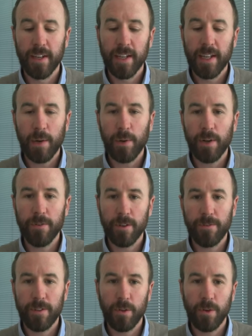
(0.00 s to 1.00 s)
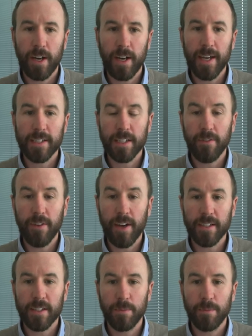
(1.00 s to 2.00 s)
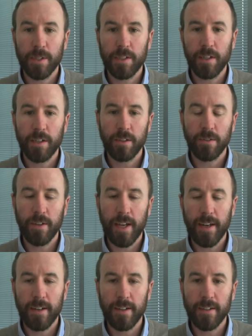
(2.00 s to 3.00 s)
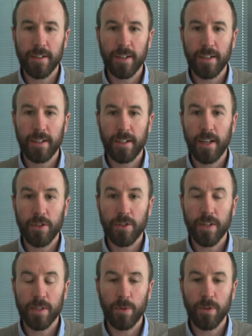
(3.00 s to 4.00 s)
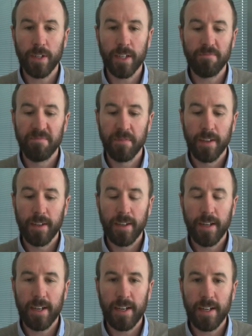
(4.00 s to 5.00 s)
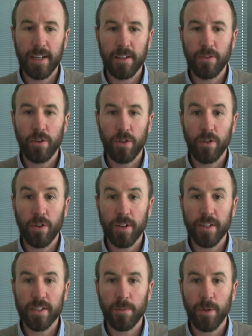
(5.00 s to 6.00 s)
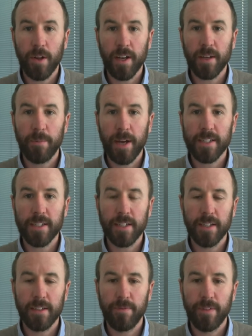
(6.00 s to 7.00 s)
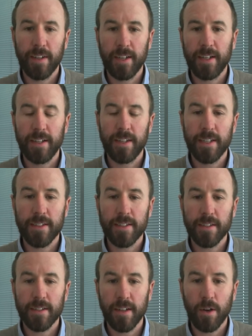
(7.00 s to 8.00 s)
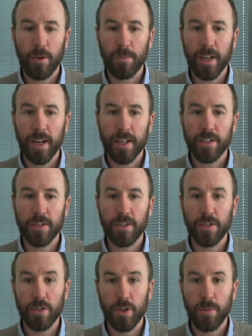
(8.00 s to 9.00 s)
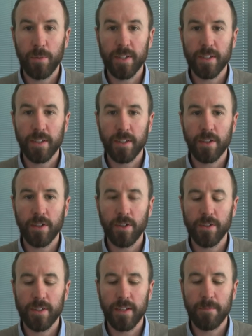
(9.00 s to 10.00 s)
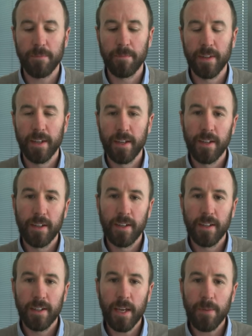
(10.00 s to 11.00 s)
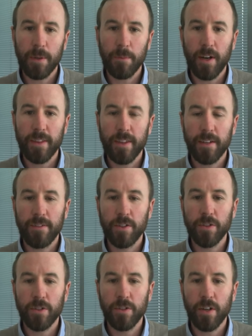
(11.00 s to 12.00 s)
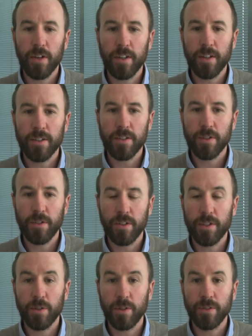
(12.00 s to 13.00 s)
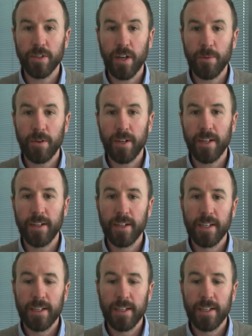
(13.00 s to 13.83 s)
However, if you are excavating some material and transporting it, not in a supply capacity, there isn't an obligation to determine the silica content. Keep in mind that if you do know that the soil type you're in,